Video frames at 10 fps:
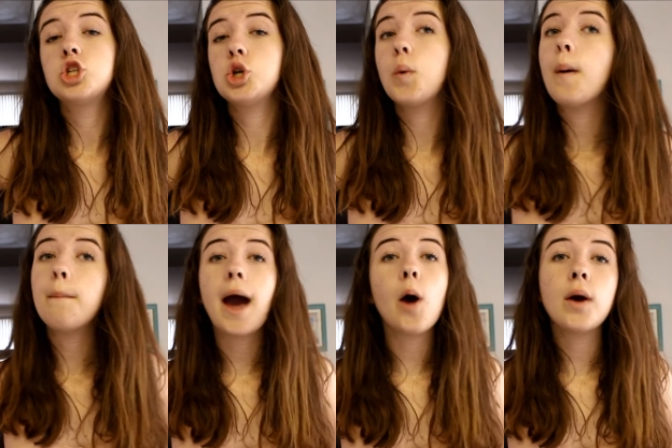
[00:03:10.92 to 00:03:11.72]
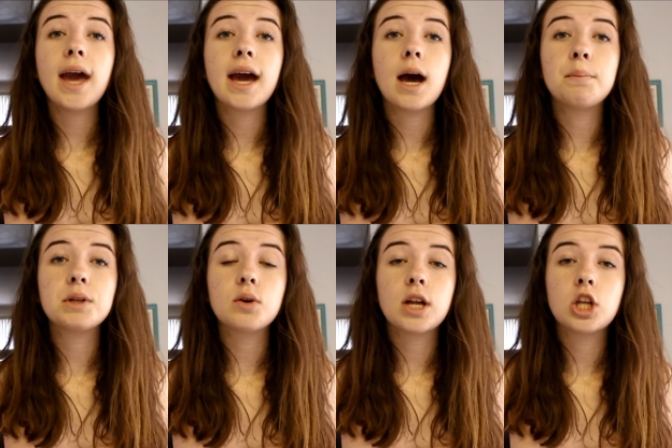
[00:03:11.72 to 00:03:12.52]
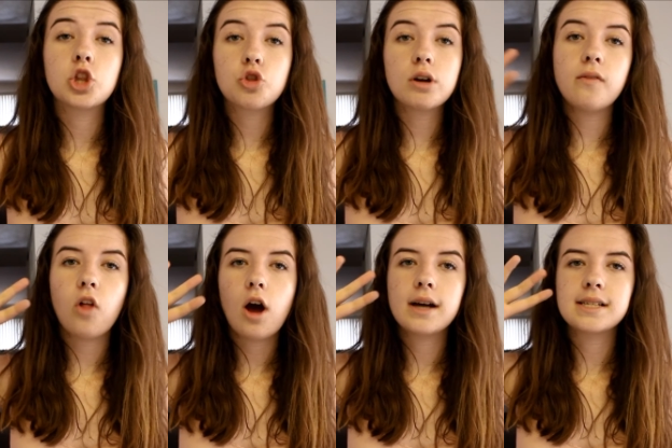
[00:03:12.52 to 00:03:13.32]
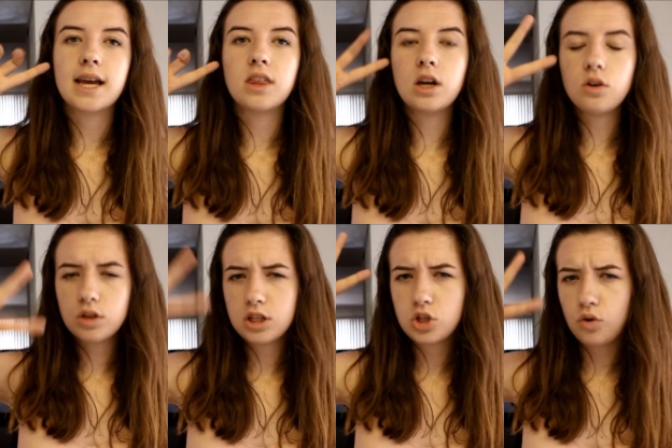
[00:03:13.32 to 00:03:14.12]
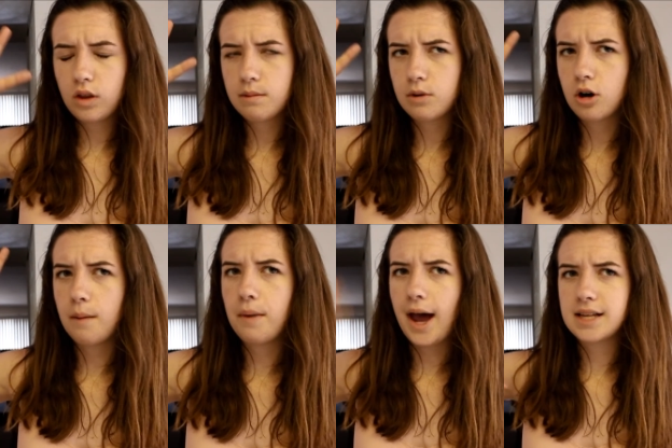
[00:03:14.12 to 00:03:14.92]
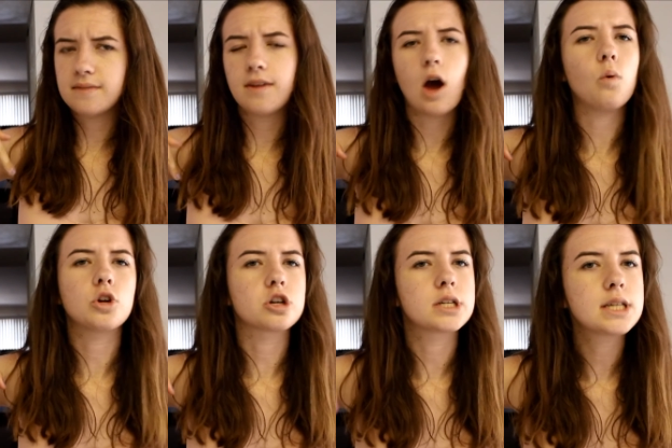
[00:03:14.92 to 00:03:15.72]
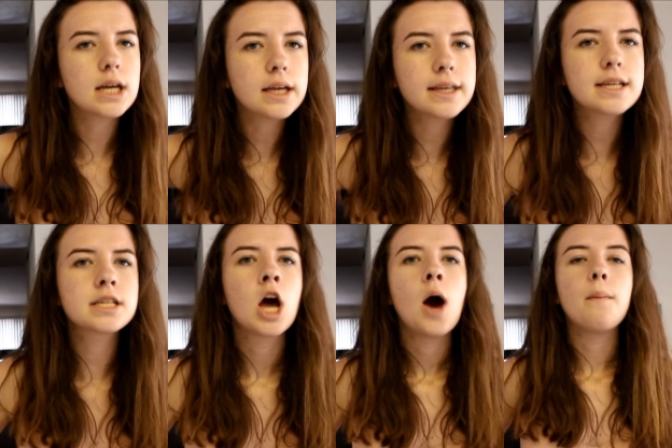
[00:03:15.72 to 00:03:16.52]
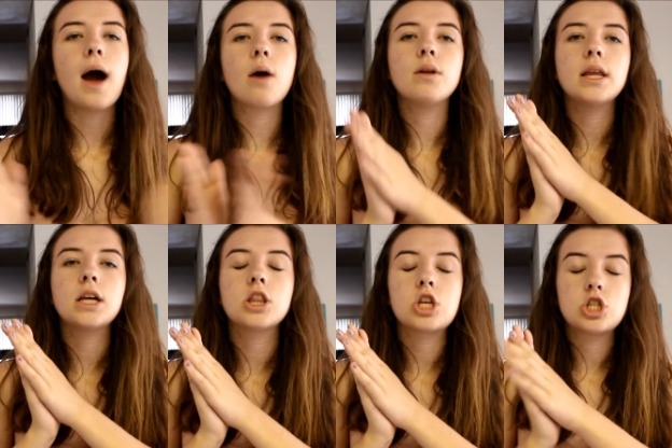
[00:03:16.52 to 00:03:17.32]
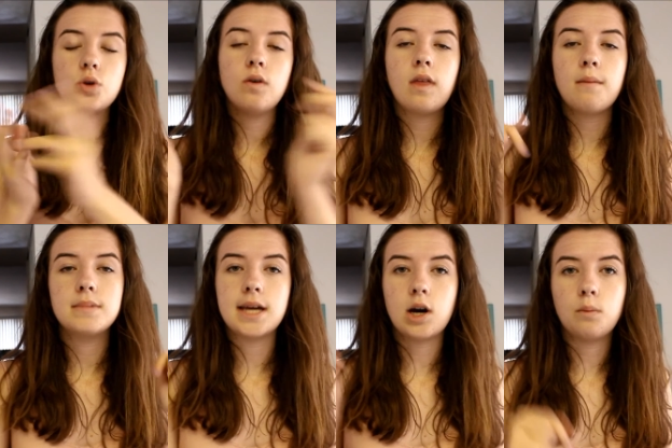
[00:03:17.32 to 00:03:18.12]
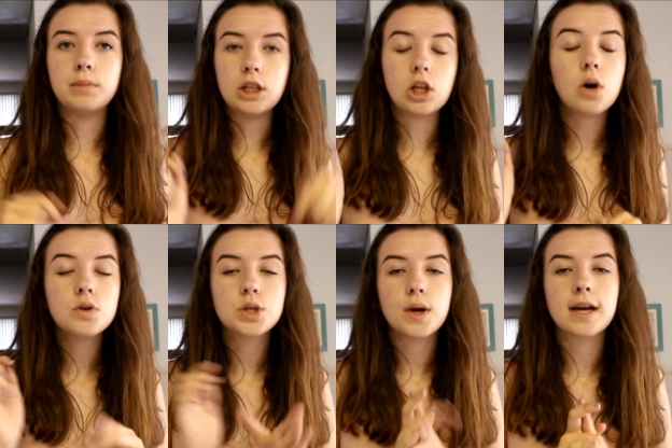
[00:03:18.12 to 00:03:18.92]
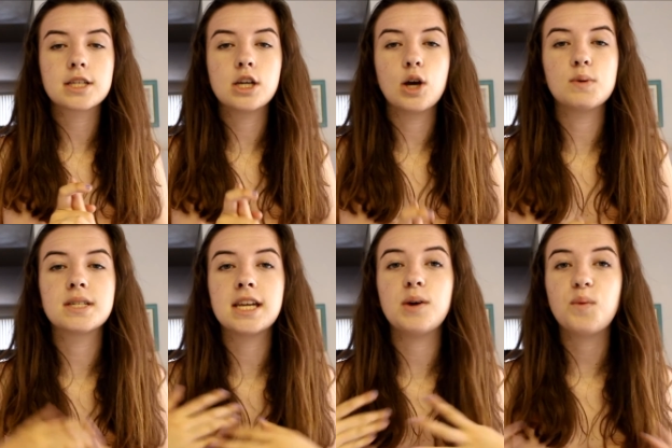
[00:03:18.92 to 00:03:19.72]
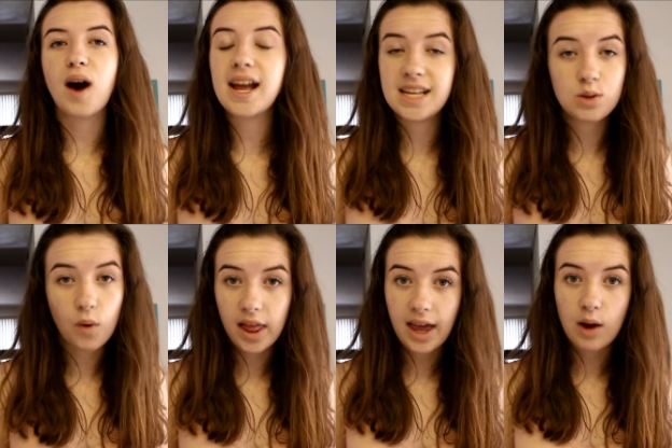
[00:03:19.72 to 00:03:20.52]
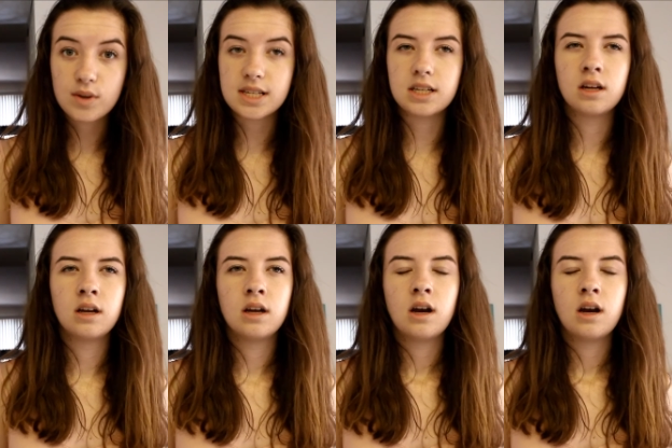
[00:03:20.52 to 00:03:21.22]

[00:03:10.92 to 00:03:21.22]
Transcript: to Maui. I uploaded three vlogs. I think only two of them are up as of now when you're seeing this, but I will link the two of them down below so you guys could go see what I did while I was in